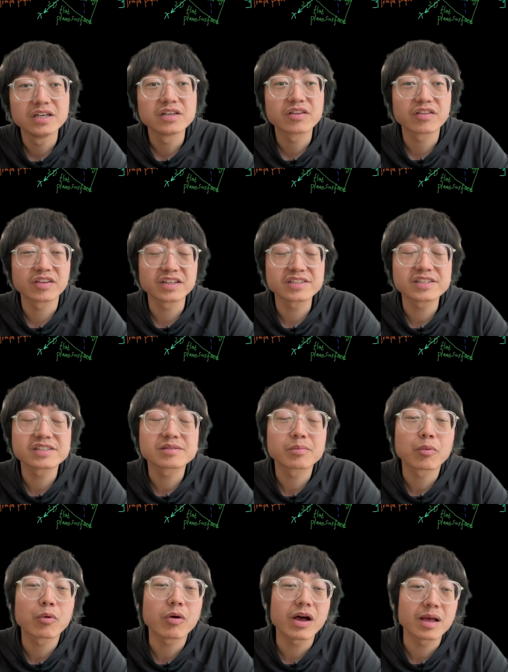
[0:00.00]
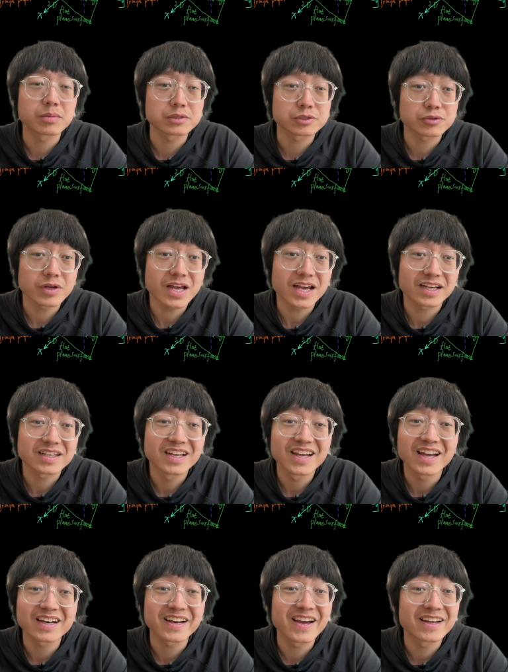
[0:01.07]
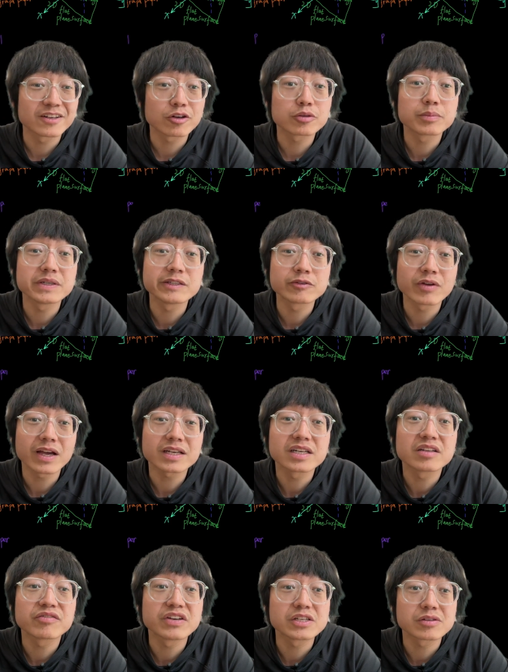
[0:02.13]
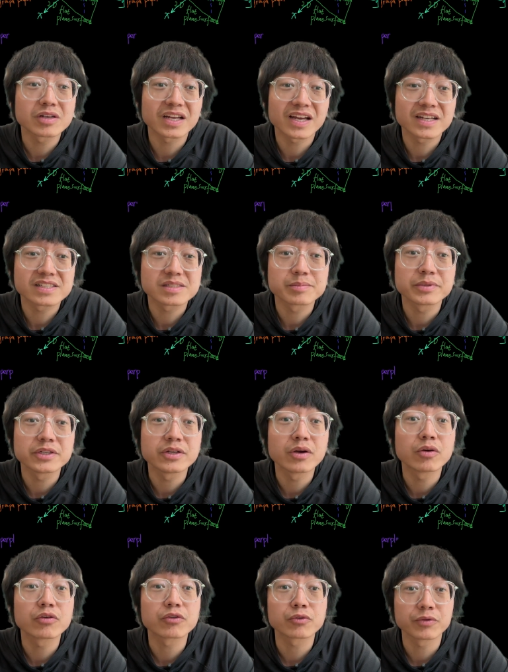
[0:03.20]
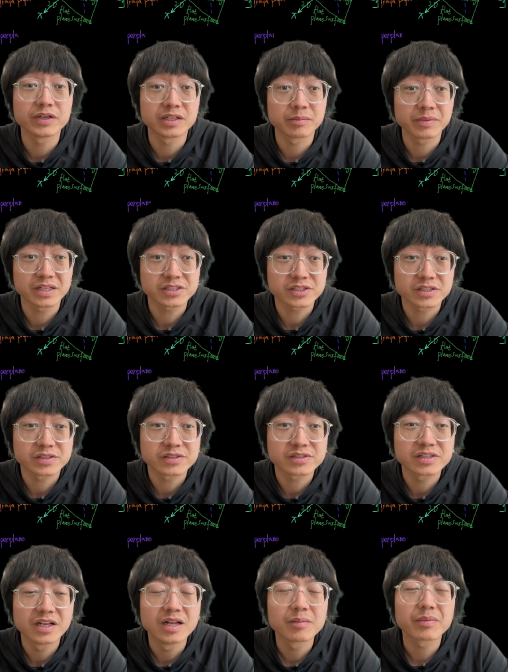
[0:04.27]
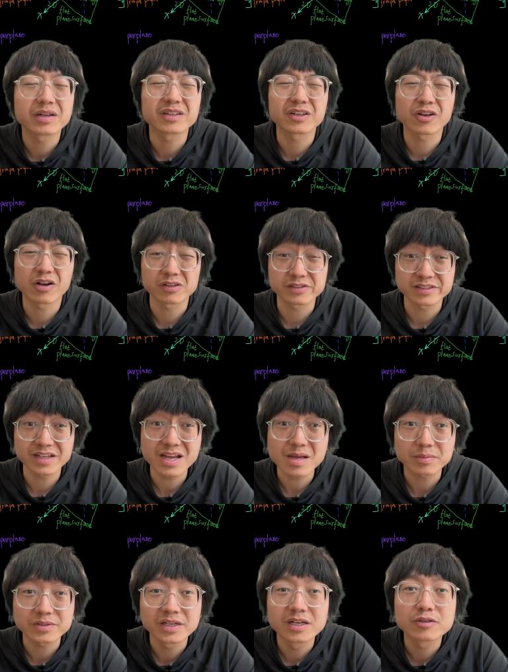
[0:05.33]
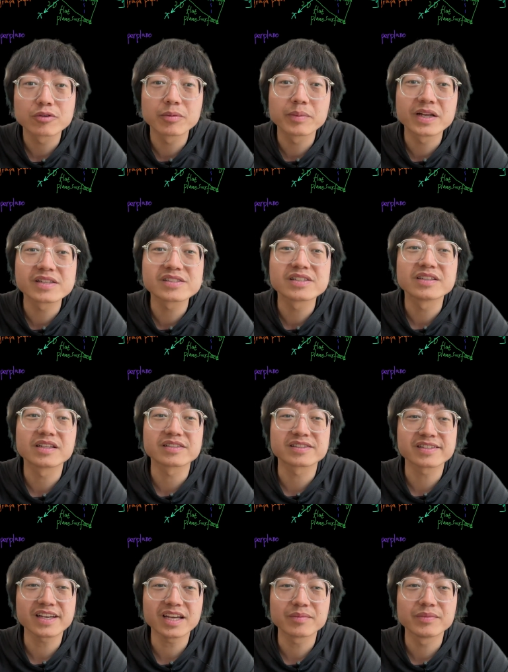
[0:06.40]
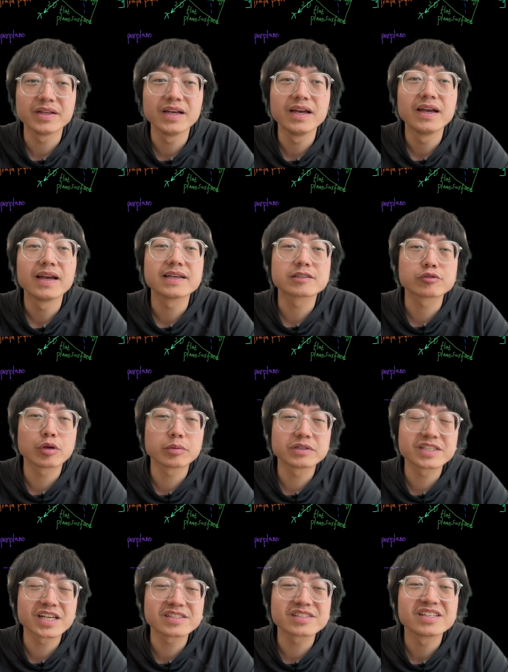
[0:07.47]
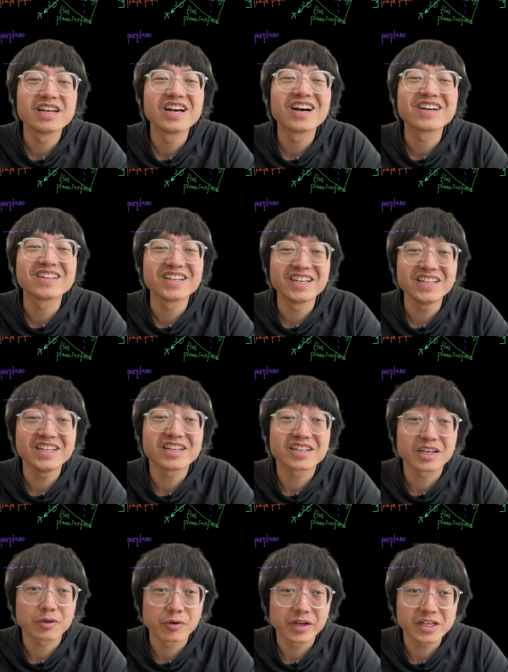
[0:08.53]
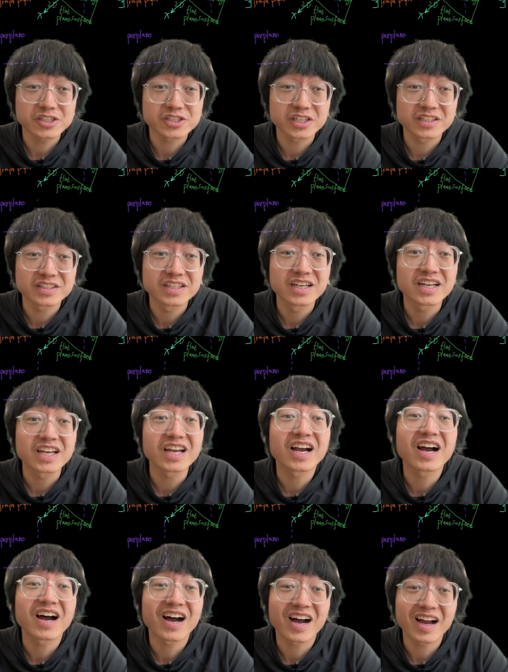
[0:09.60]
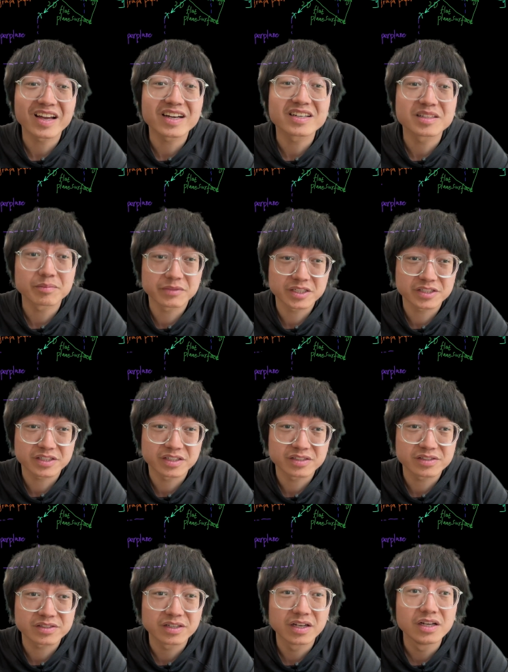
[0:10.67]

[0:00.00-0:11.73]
This is more abstract and cannot be directly visualized beyond 3 dimensions, but the concept remains the same. It represents a linear equation in higher dimensions.